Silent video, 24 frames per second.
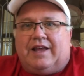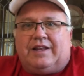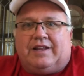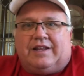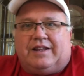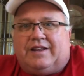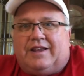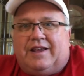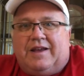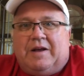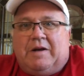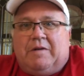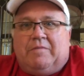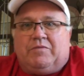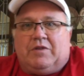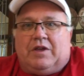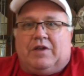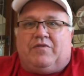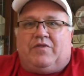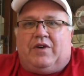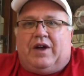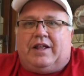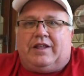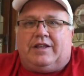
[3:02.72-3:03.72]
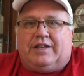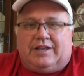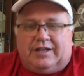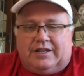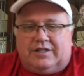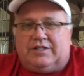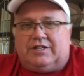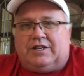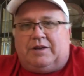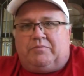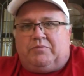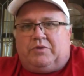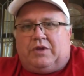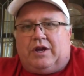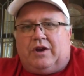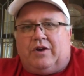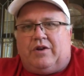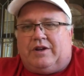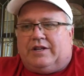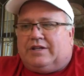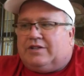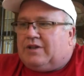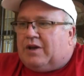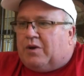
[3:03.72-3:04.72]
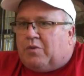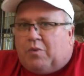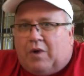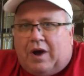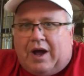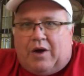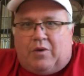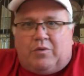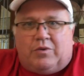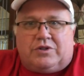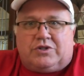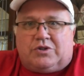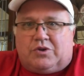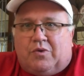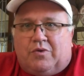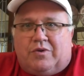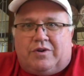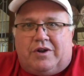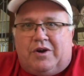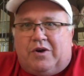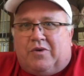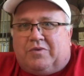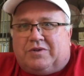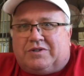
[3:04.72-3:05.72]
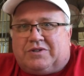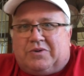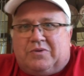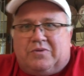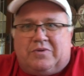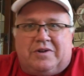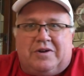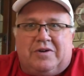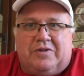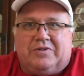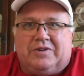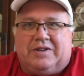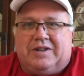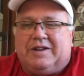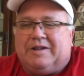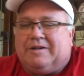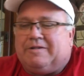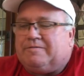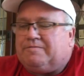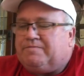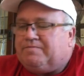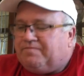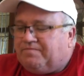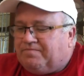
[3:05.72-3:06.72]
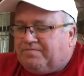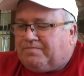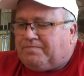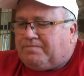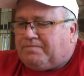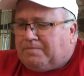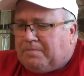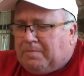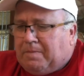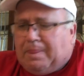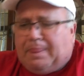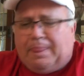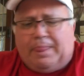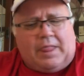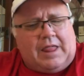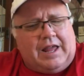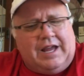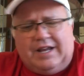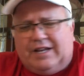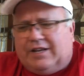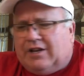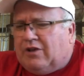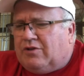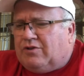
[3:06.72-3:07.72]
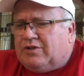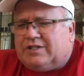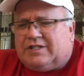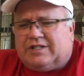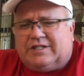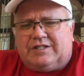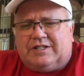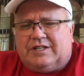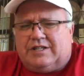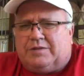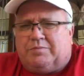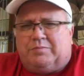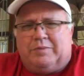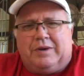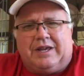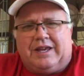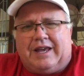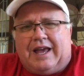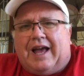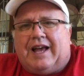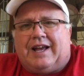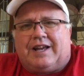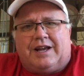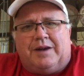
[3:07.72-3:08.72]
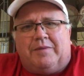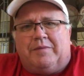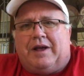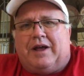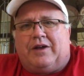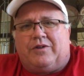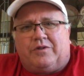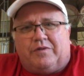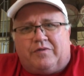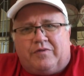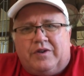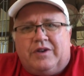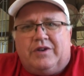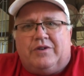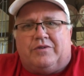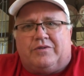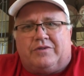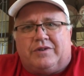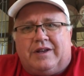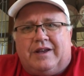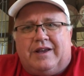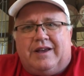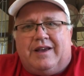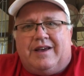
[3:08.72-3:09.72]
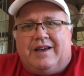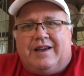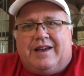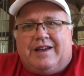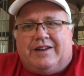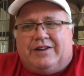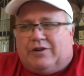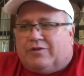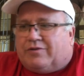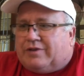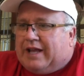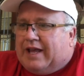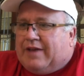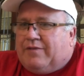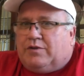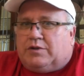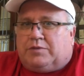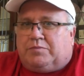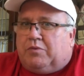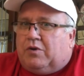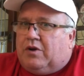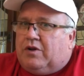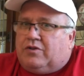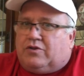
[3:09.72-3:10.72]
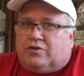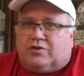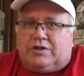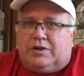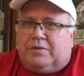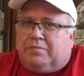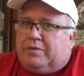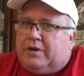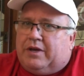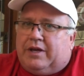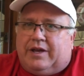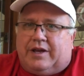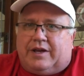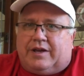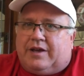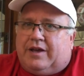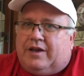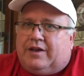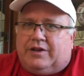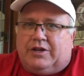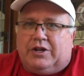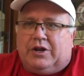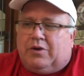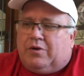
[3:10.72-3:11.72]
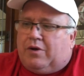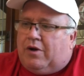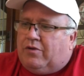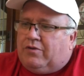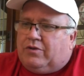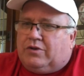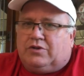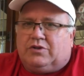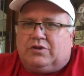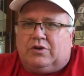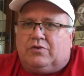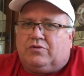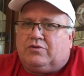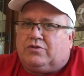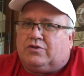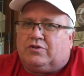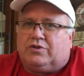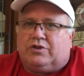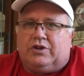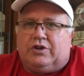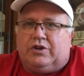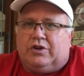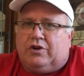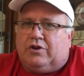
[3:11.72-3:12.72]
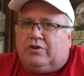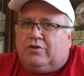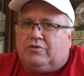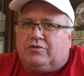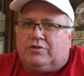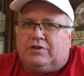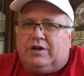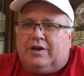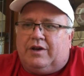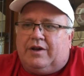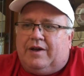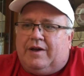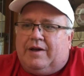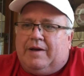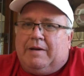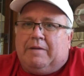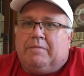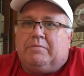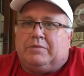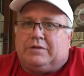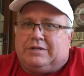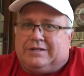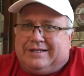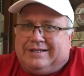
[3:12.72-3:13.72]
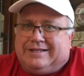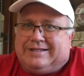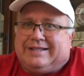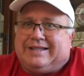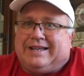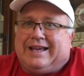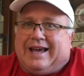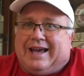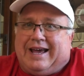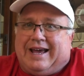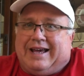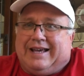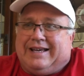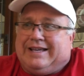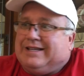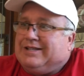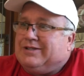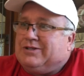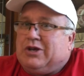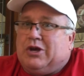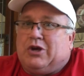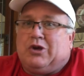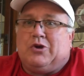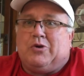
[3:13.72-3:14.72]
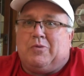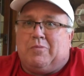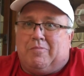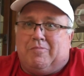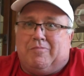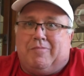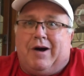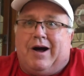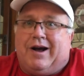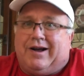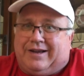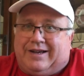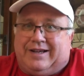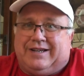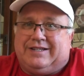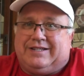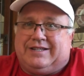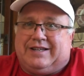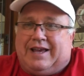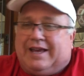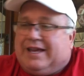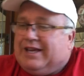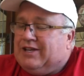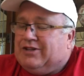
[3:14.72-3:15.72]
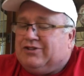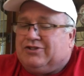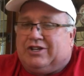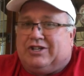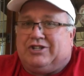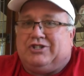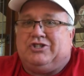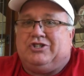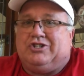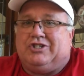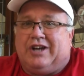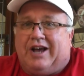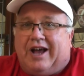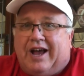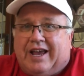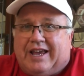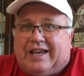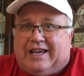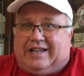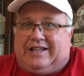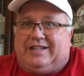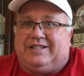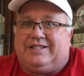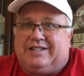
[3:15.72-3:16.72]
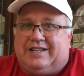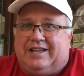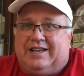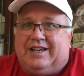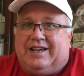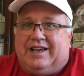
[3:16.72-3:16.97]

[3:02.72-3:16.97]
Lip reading: and he finally gets up there, and he's like, "Wow, what's going on? What's going on?" And he notices this big guy come out of the field. Now, David's brothers, they're big. All those soldiers are huge, but this guy is humongous. He is a giant,